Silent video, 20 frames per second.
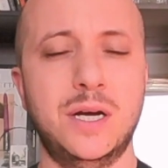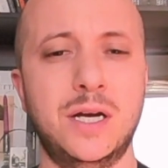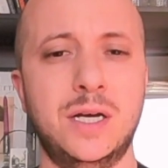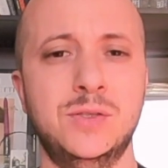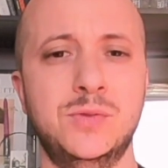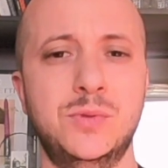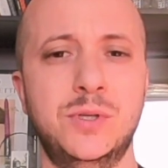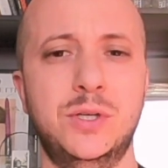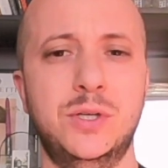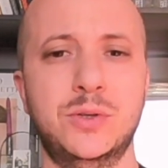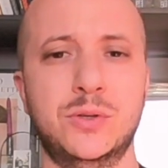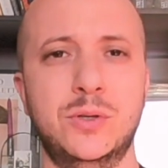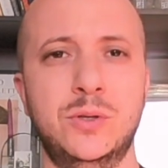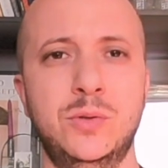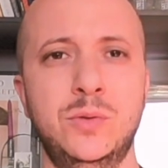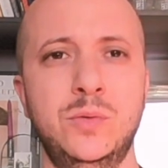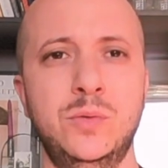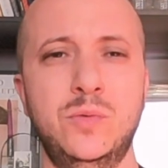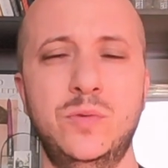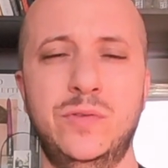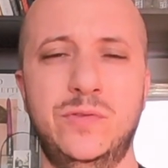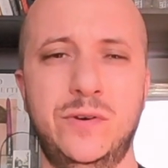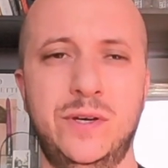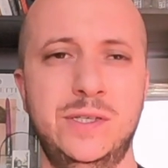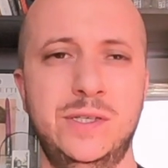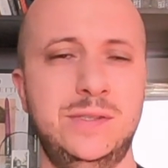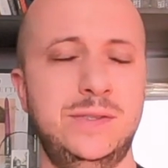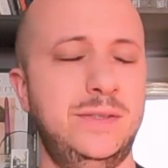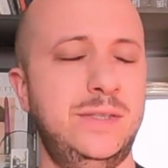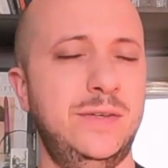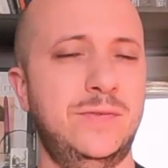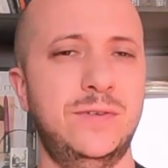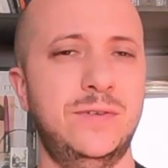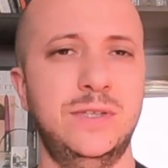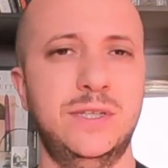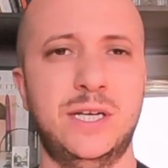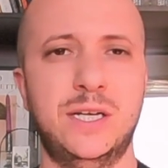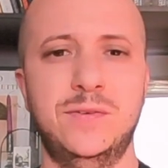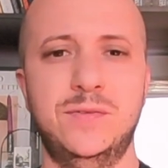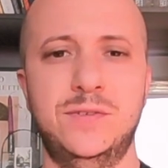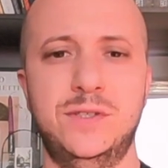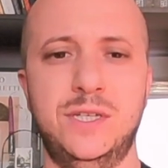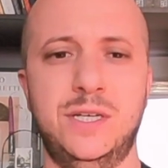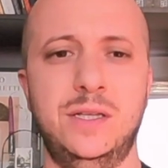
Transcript: As we grow, we face different kind of